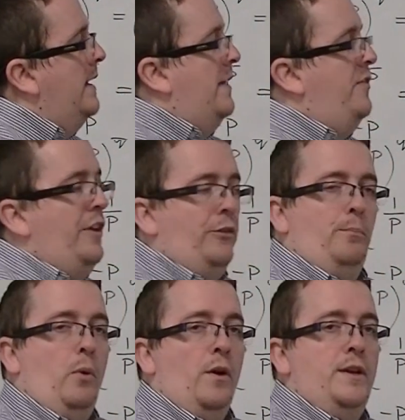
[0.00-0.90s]
At this
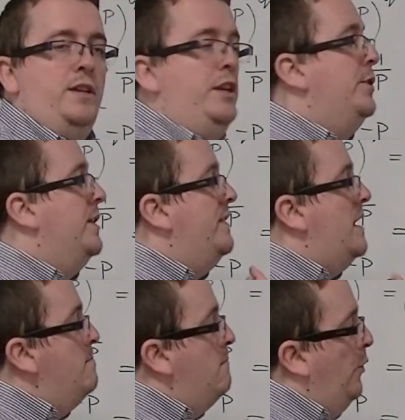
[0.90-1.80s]
point, you can
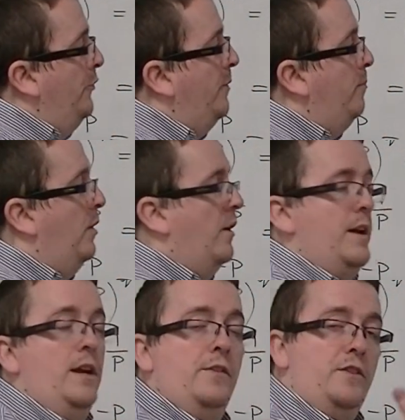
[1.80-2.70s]
then
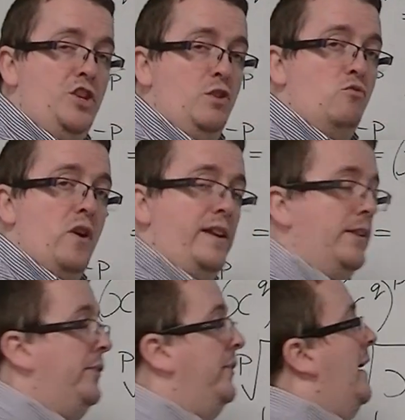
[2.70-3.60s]
multiply the
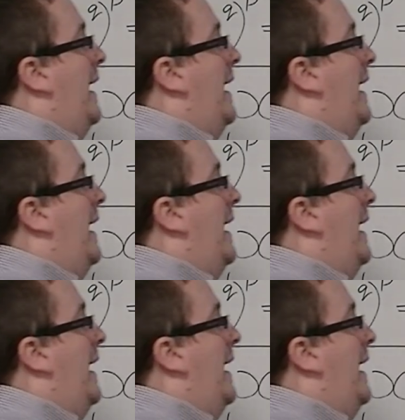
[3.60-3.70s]
numerators